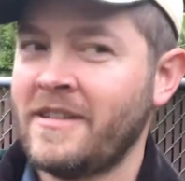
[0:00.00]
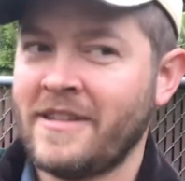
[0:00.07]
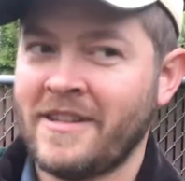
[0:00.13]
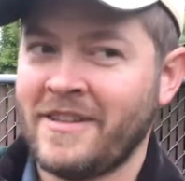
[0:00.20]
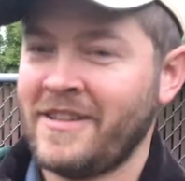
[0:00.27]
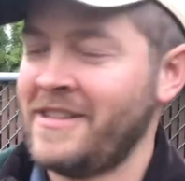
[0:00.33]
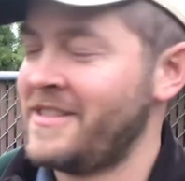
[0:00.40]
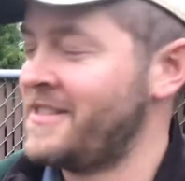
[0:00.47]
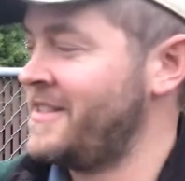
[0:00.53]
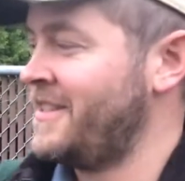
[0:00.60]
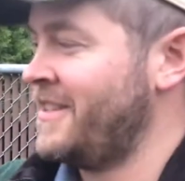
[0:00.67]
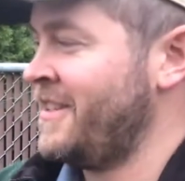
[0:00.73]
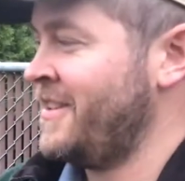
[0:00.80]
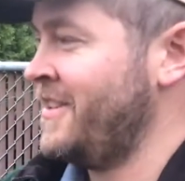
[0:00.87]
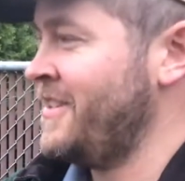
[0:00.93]
At
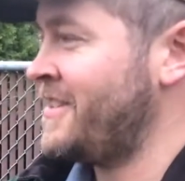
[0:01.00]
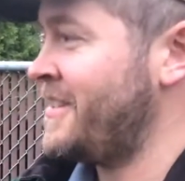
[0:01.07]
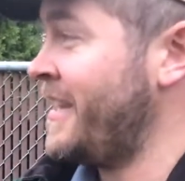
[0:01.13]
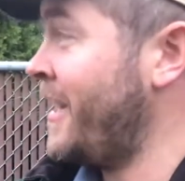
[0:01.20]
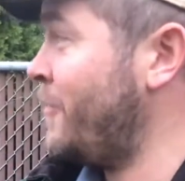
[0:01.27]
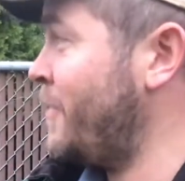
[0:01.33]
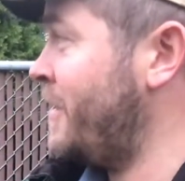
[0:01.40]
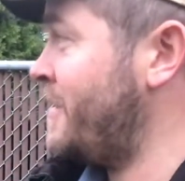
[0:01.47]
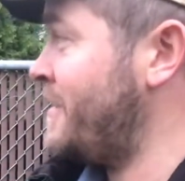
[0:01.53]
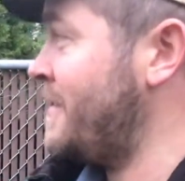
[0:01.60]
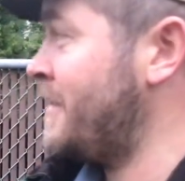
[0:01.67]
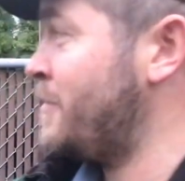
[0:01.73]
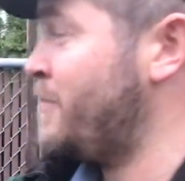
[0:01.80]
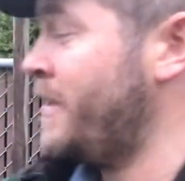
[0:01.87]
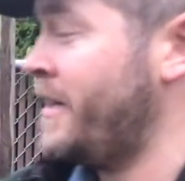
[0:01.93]
least now when it's
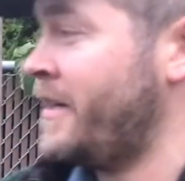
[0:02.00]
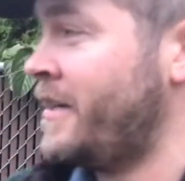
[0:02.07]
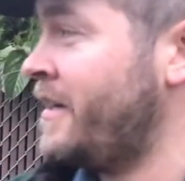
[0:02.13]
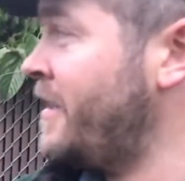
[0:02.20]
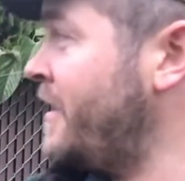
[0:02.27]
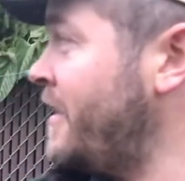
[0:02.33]
this big.